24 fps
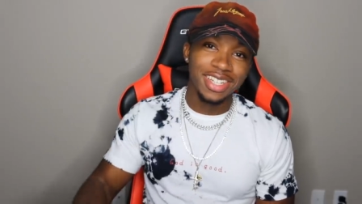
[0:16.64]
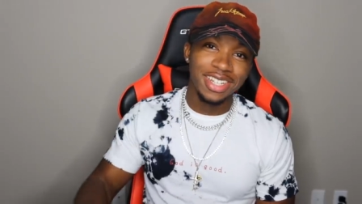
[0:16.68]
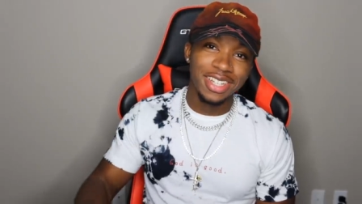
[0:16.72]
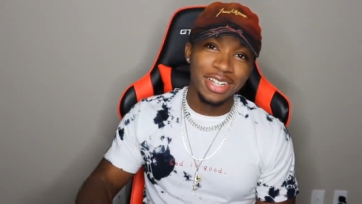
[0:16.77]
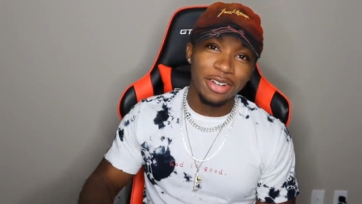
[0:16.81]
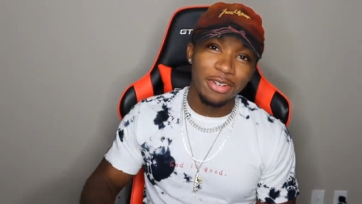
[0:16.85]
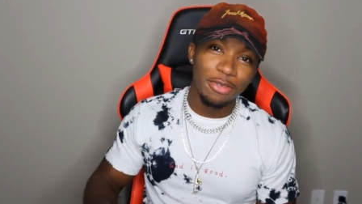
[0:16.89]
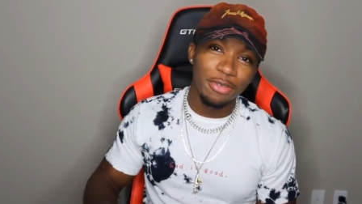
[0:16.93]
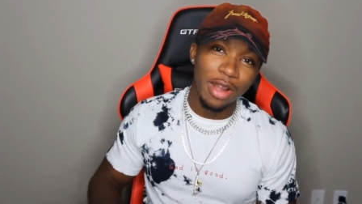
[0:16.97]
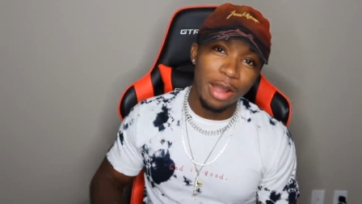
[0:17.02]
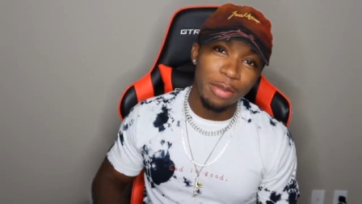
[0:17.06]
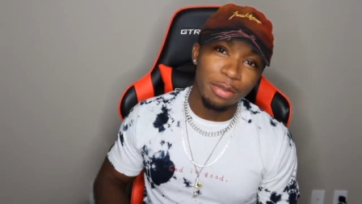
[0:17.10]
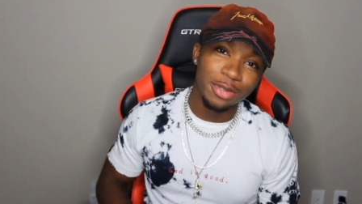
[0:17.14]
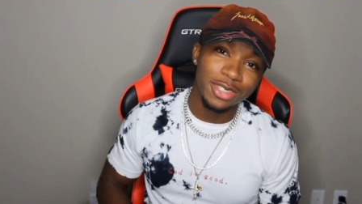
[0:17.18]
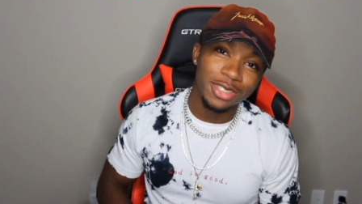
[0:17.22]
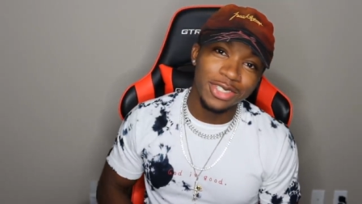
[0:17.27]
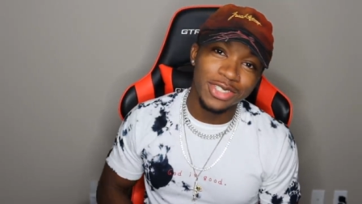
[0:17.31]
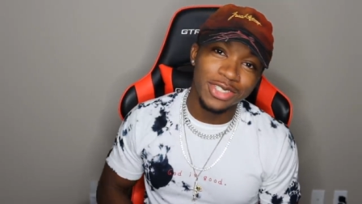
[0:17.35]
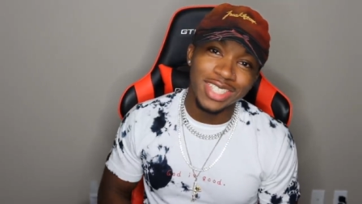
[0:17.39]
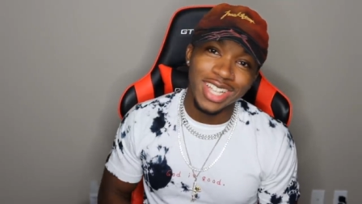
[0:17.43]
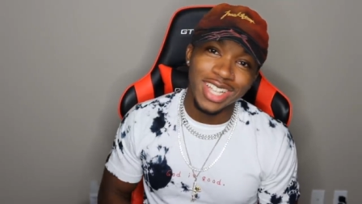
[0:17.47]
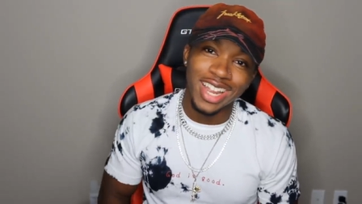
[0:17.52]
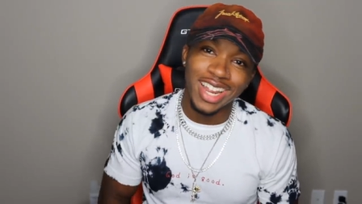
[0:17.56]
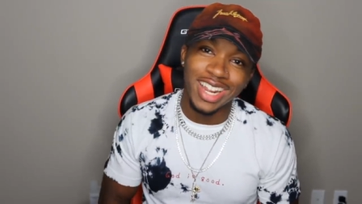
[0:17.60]
Rapper
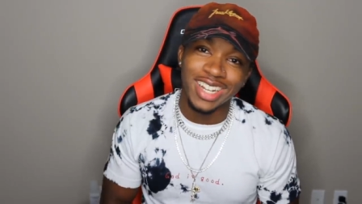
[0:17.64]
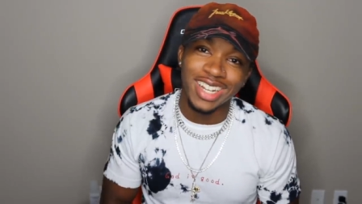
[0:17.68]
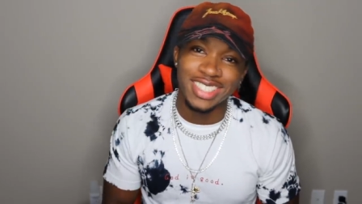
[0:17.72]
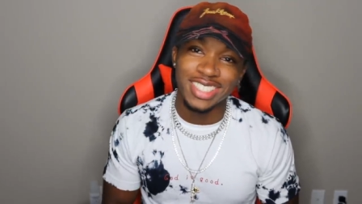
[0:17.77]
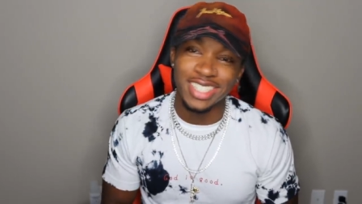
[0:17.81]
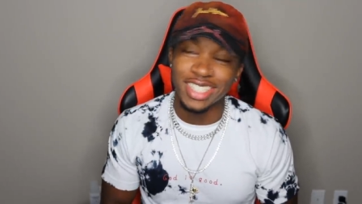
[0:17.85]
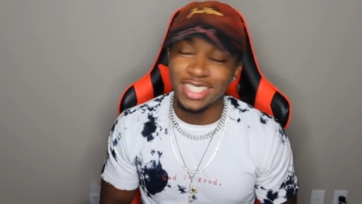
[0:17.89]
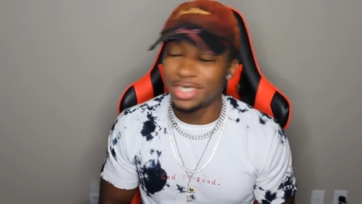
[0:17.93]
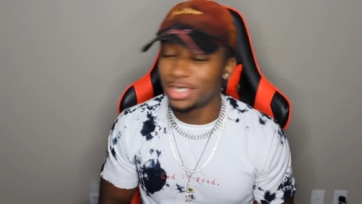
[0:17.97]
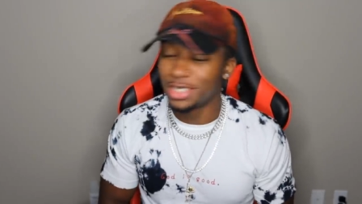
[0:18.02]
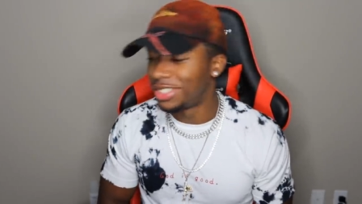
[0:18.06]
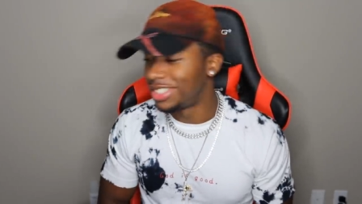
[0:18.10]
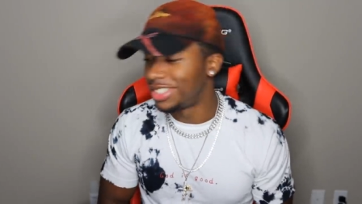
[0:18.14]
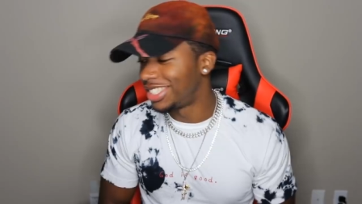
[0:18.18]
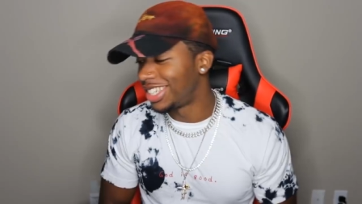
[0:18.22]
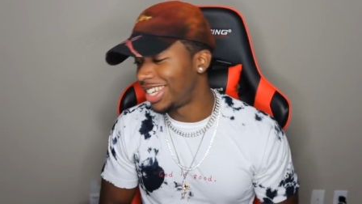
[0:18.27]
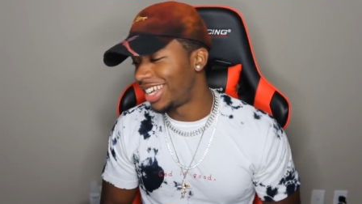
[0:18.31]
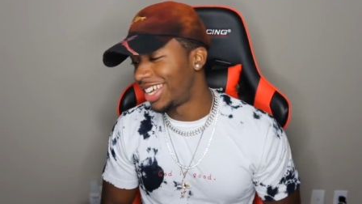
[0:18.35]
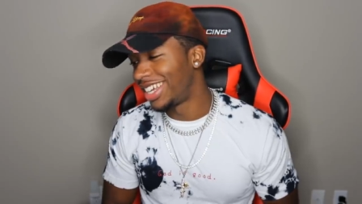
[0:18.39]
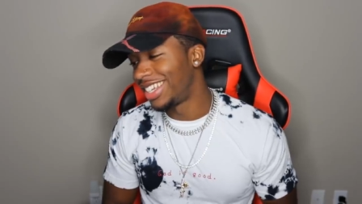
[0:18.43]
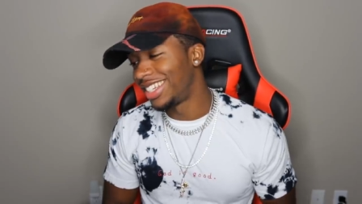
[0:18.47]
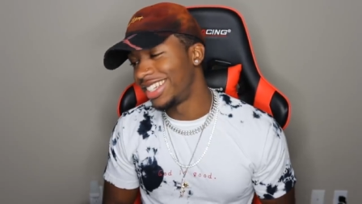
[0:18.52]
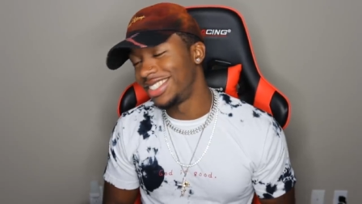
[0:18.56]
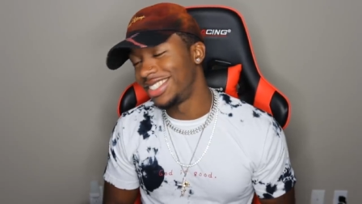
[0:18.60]
Josiah has entered the
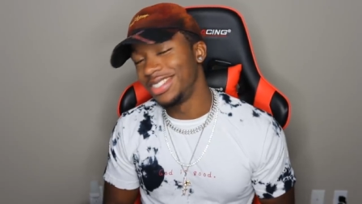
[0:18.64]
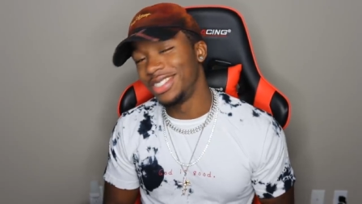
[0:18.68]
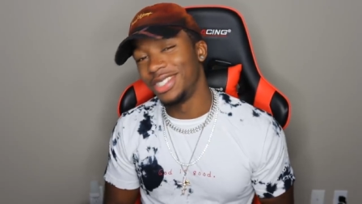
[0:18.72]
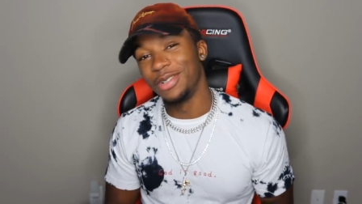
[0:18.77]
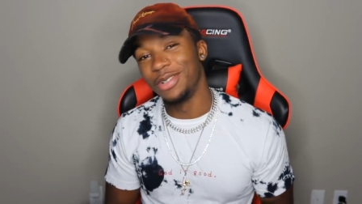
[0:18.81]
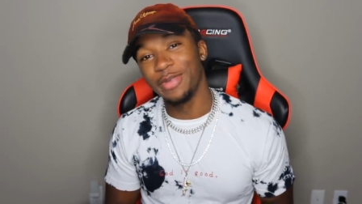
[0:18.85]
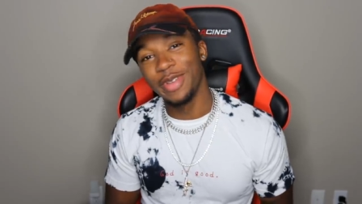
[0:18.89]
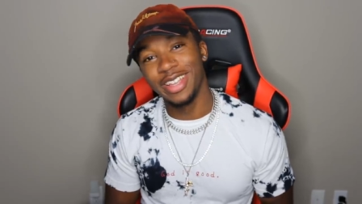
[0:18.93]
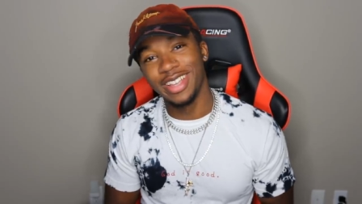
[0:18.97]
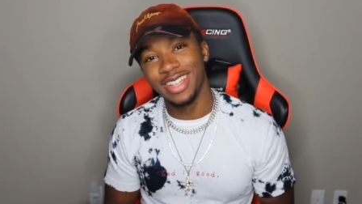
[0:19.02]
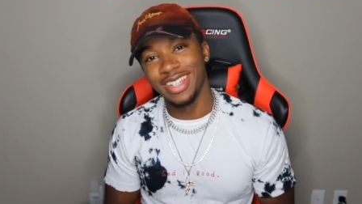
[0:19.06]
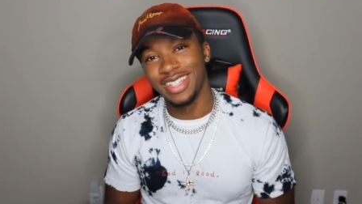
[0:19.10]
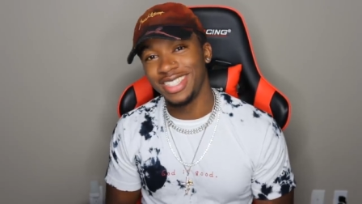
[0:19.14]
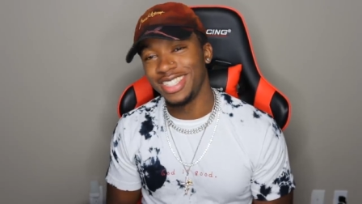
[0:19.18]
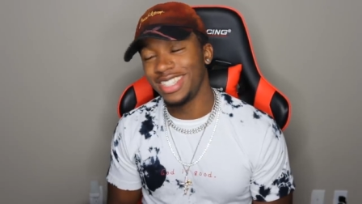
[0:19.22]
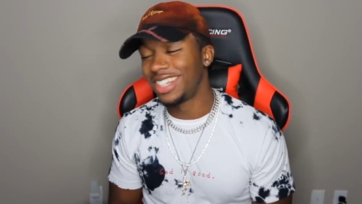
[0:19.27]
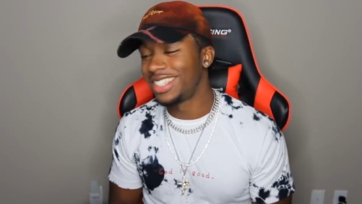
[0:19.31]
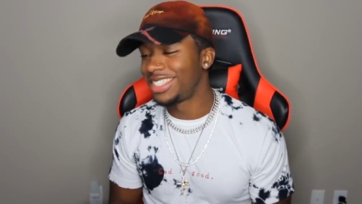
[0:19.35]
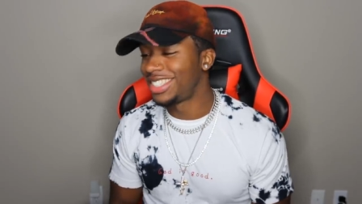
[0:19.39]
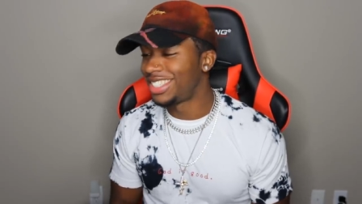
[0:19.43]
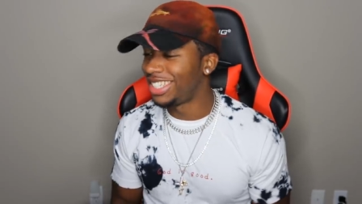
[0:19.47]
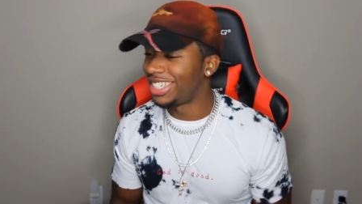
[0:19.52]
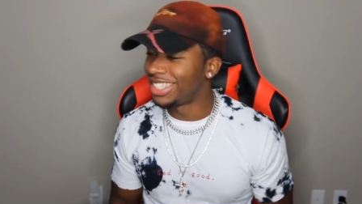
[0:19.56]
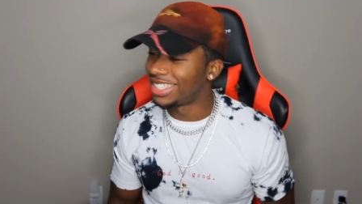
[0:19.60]
chat. How y'all doing?
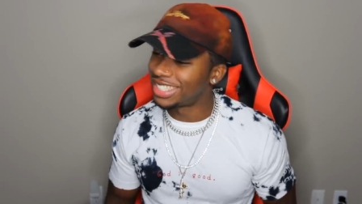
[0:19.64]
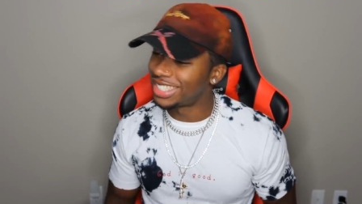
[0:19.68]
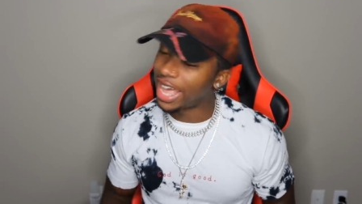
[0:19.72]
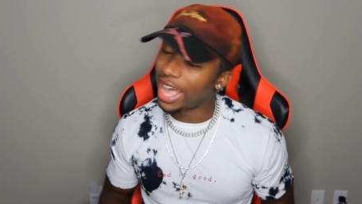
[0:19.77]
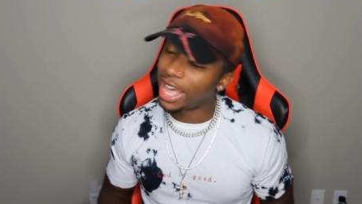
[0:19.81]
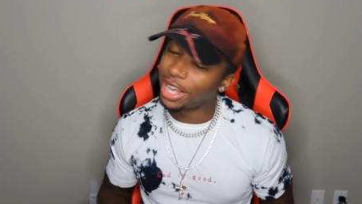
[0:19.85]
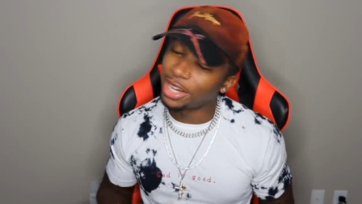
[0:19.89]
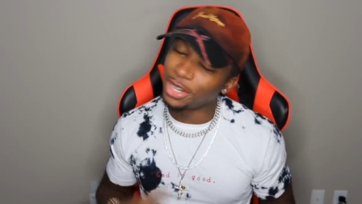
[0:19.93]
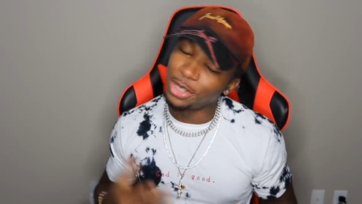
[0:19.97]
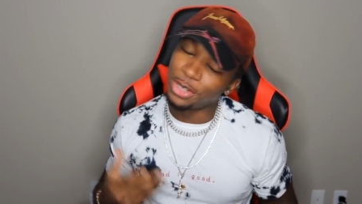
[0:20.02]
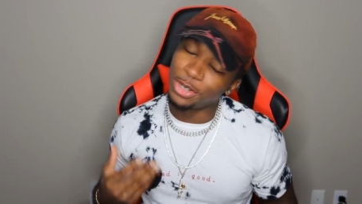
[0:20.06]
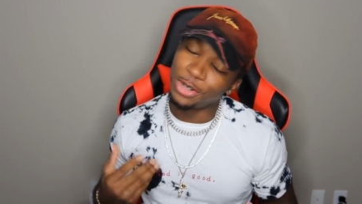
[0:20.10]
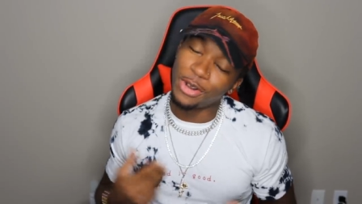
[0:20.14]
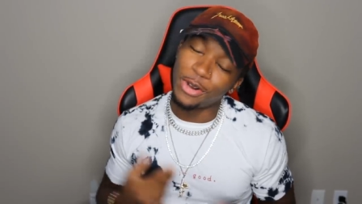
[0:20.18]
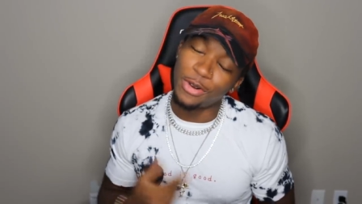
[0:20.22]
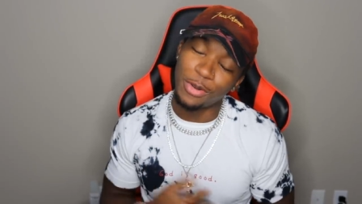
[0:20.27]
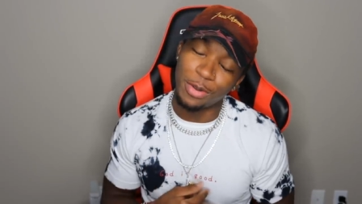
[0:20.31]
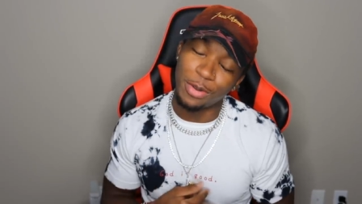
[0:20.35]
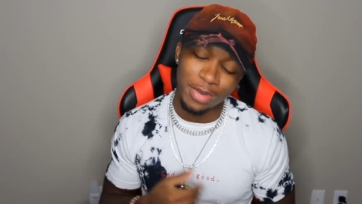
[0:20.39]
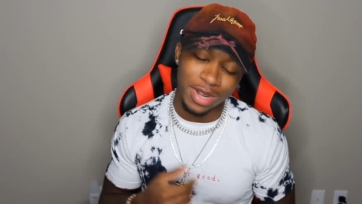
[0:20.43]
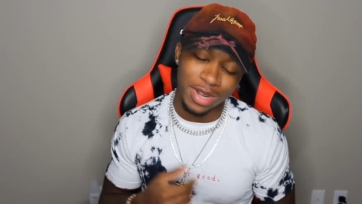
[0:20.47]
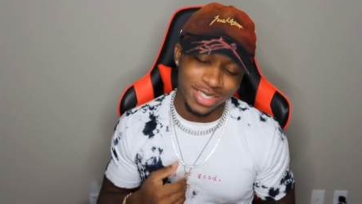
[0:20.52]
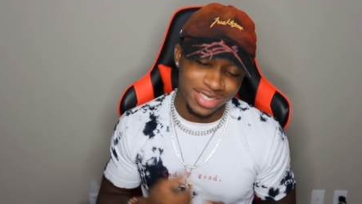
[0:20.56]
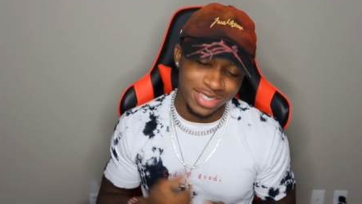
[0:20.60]
Y'all see the title, you know
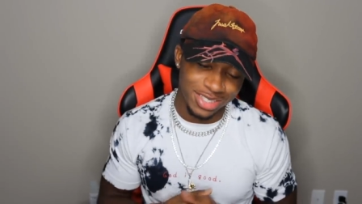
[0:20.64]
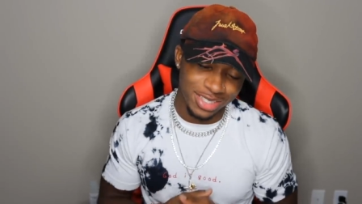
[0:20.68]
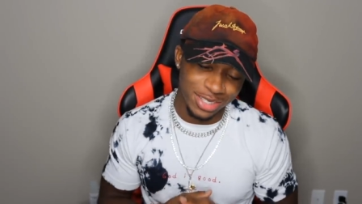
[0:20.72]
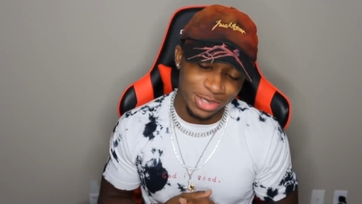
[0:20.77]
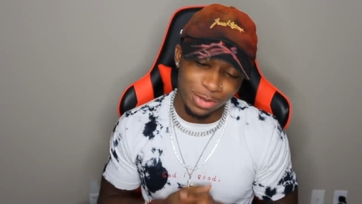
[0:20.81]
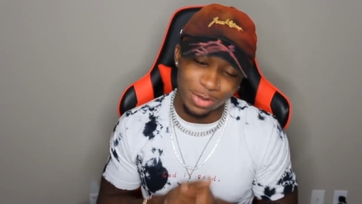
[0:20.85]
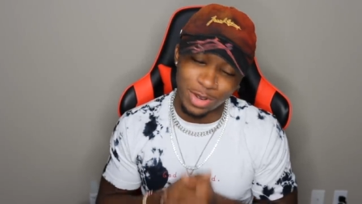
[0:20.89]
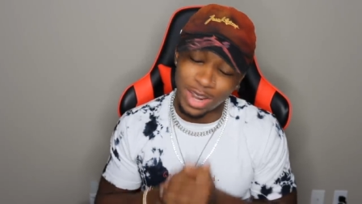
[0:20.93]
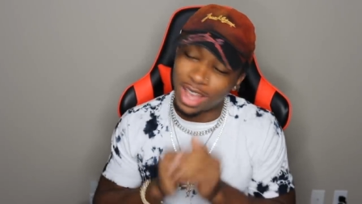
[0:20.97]
what we about to do.